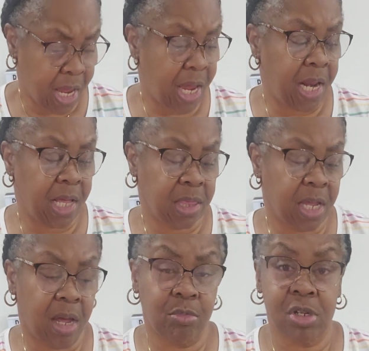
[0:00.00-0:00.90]
and I
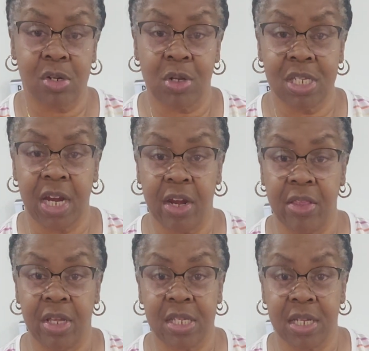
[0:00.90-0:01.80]
think I'm just going to tear
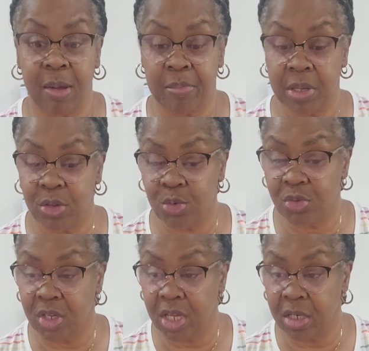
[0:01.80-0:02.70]
this up and
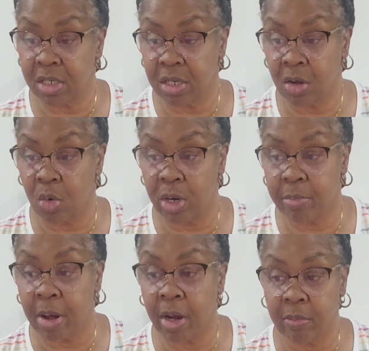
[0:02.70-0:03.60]
use it to go in the
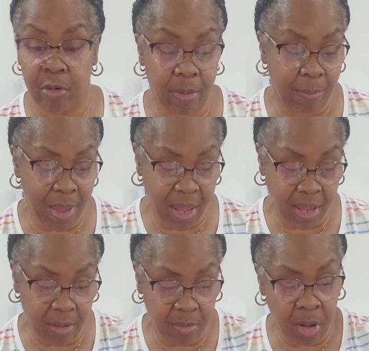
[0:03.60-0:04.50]
bottom of my
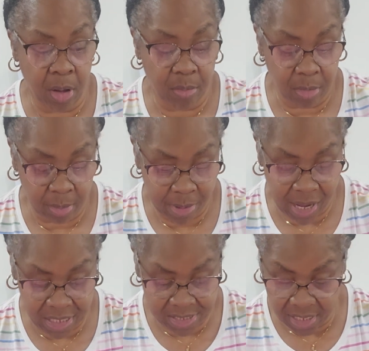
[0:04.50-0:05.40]
my
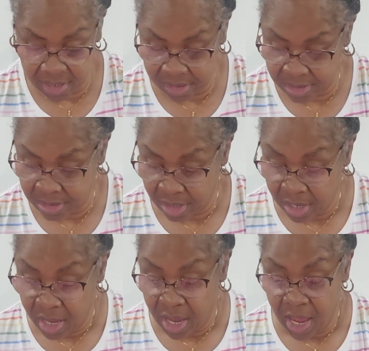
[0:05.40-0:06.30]
baskets.
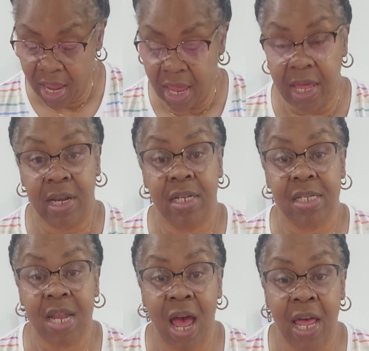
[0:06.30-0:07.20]
And
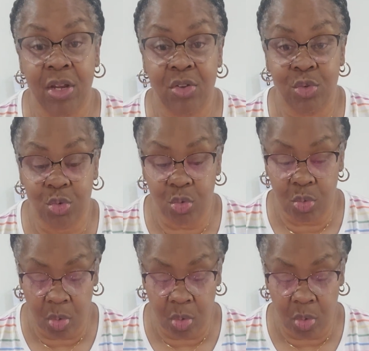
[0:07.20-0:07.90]
I do